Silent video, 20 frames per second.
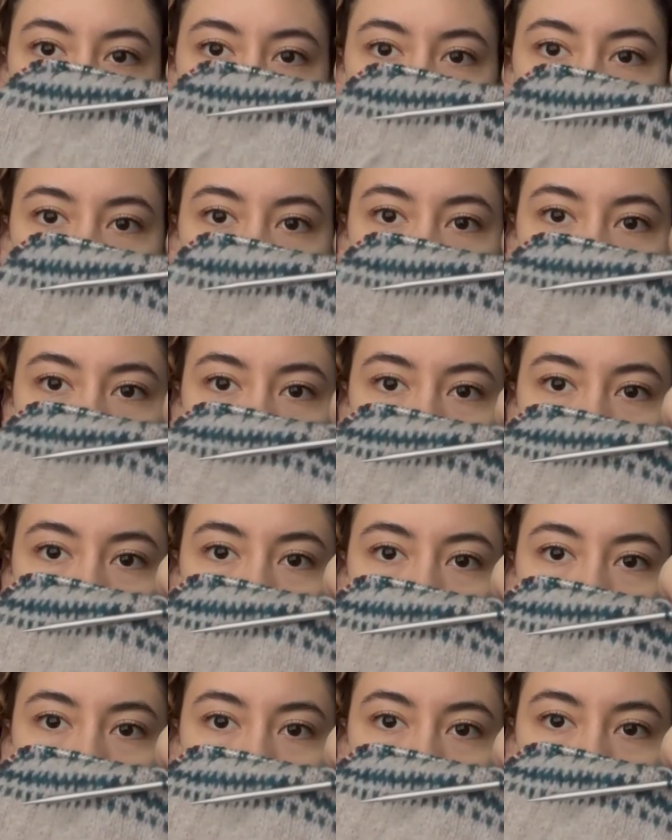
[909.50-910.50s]
is a
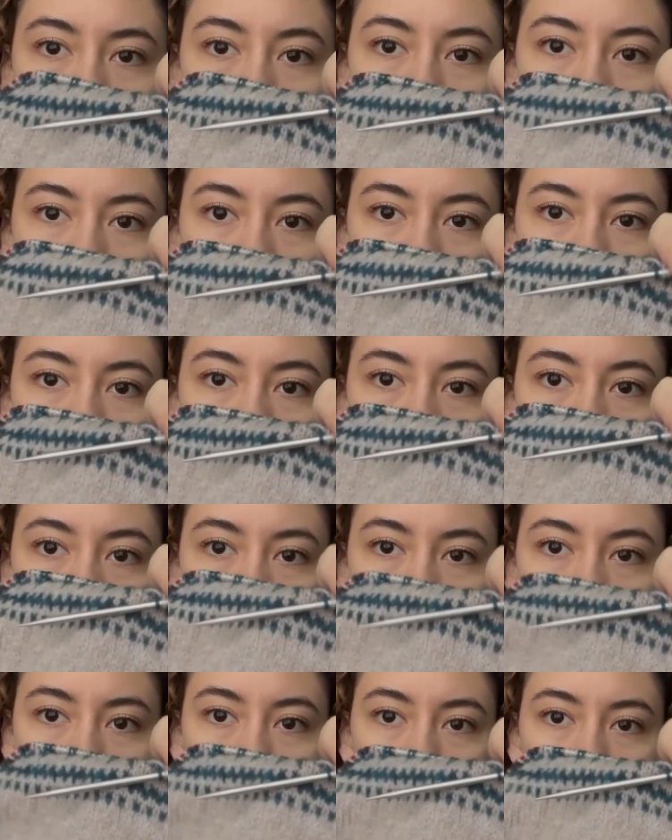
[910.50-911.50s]
little bit like
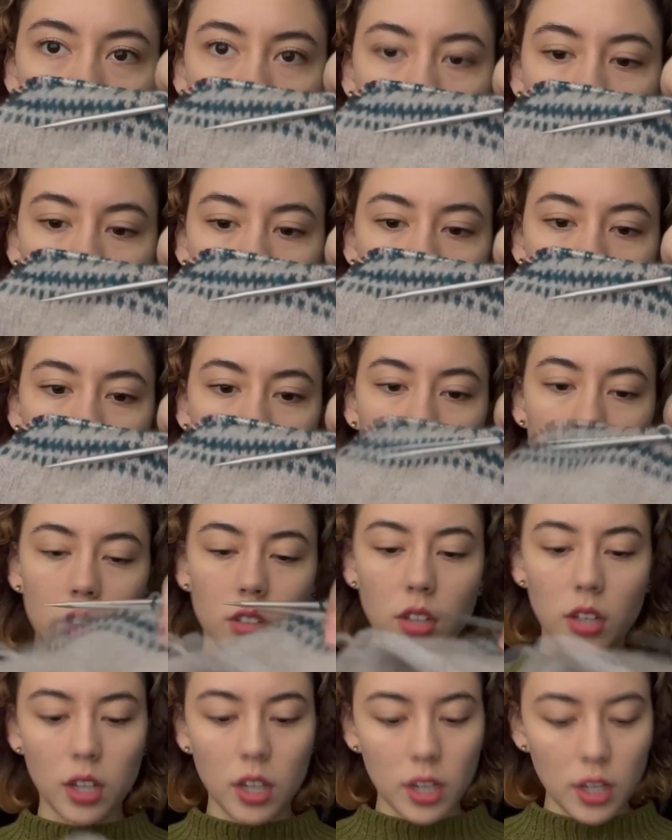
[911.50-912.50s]
tonal.
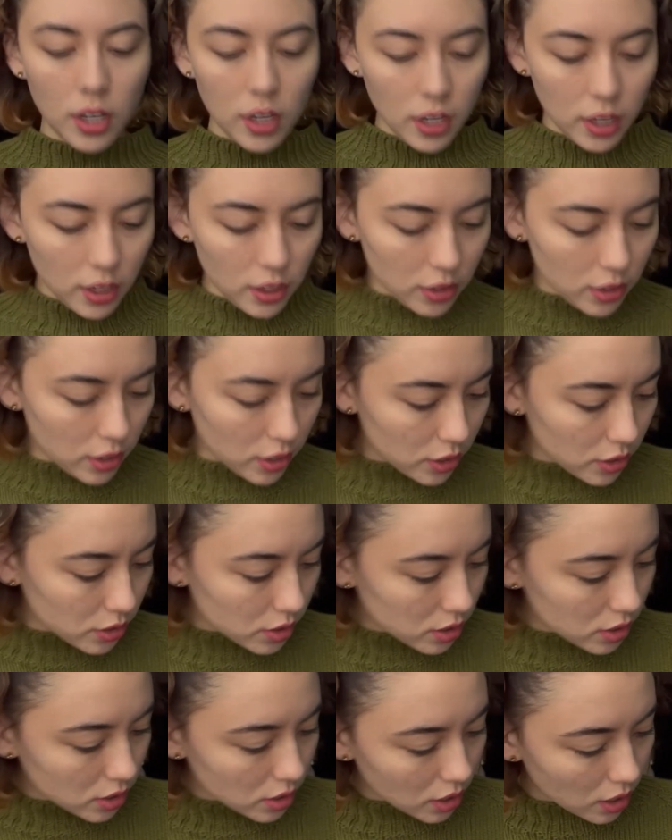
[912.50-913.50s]
There's
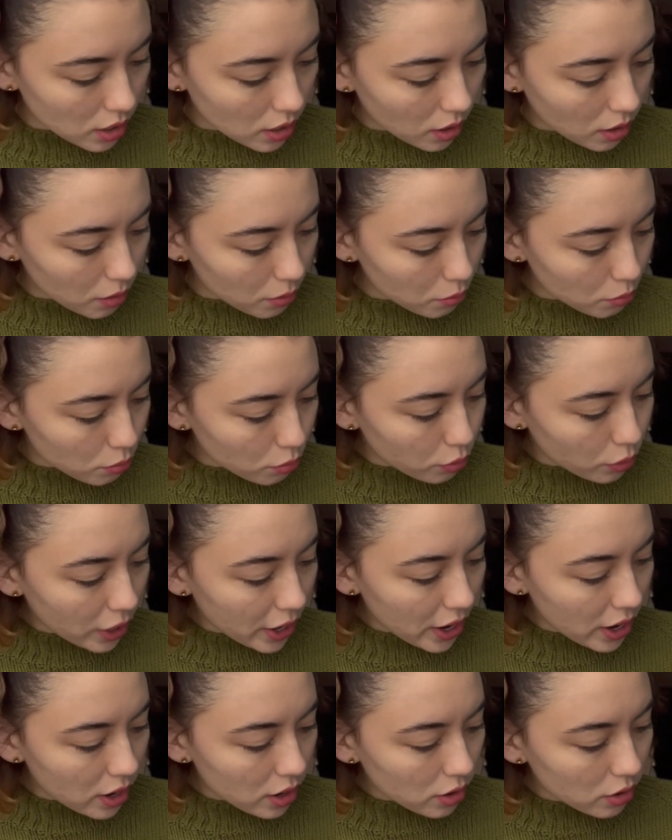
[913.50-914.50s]
some
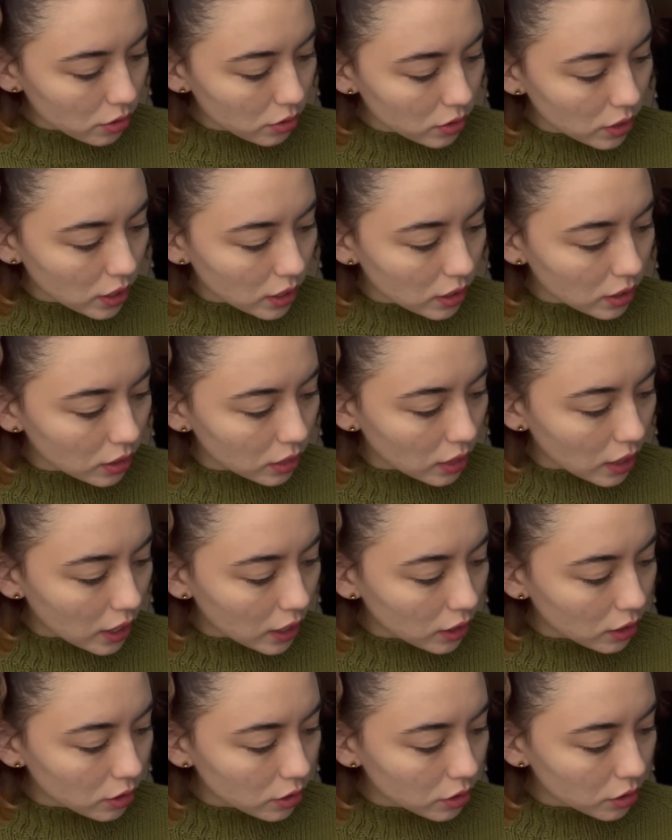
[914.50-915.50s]
brown and
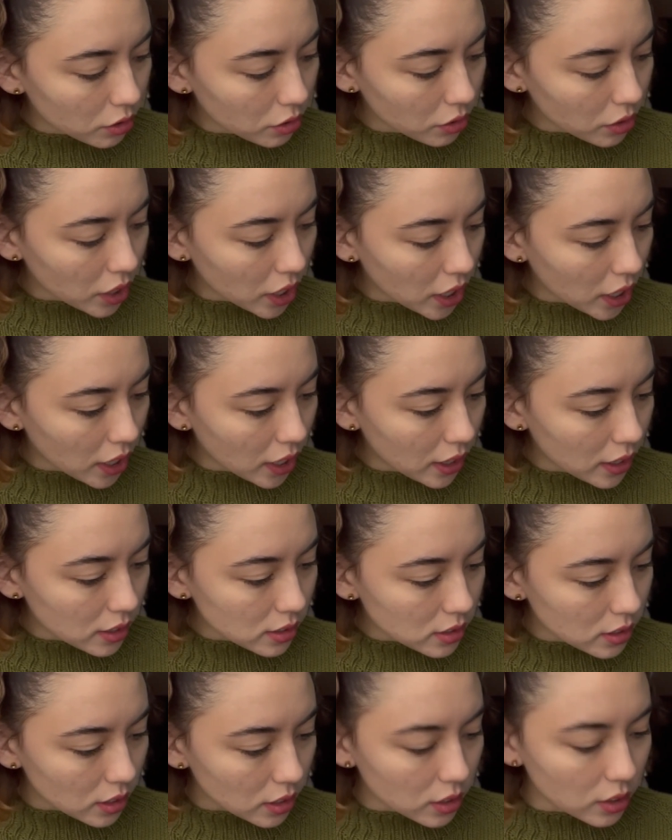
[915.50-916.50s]
lighter
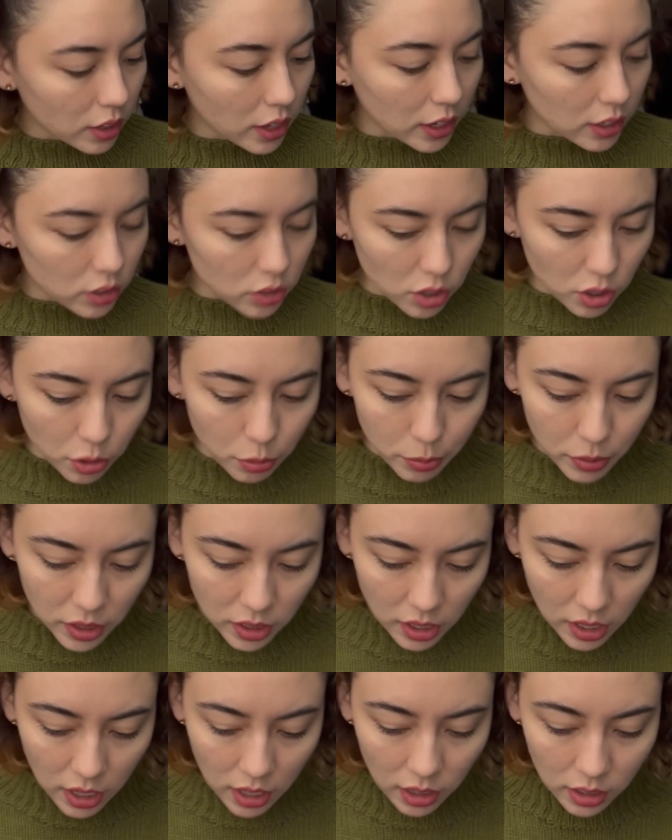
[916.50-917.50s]
grays and like taupey
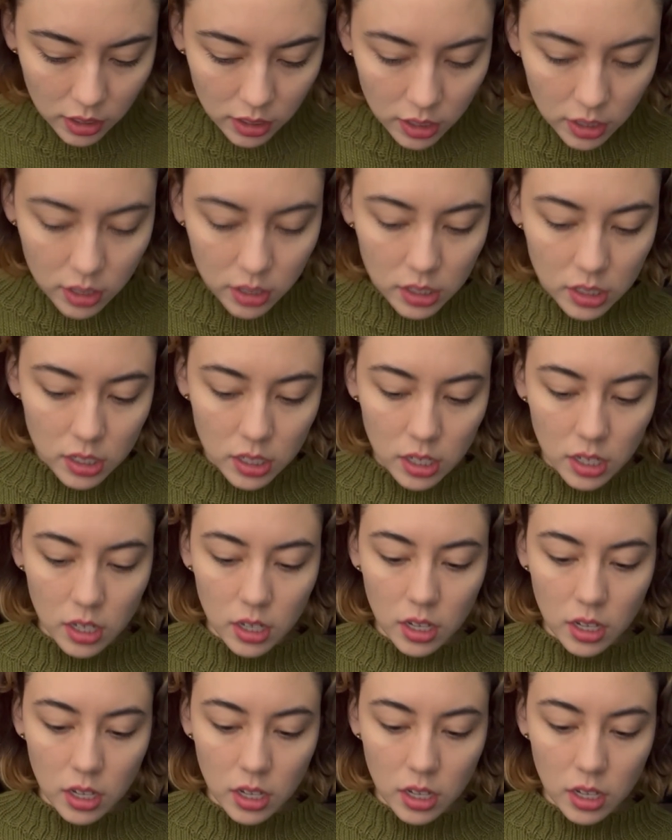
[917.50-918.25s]
colors.